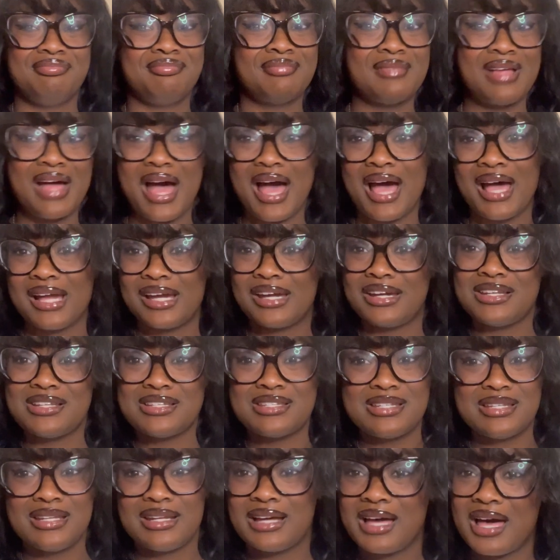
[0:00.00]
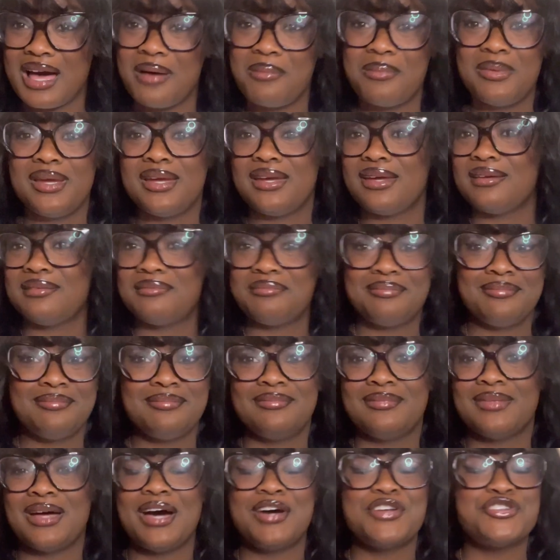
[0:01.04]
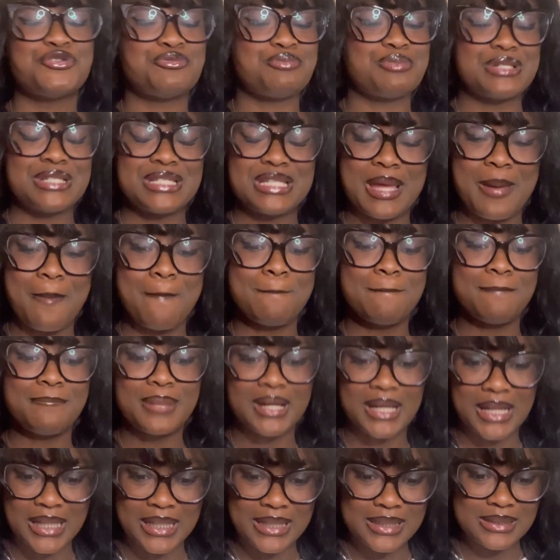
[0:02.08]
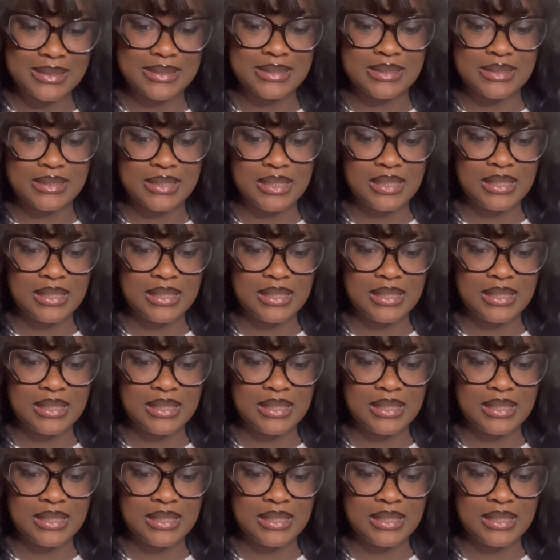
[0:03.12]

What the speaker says: could have seen it coming 100%, but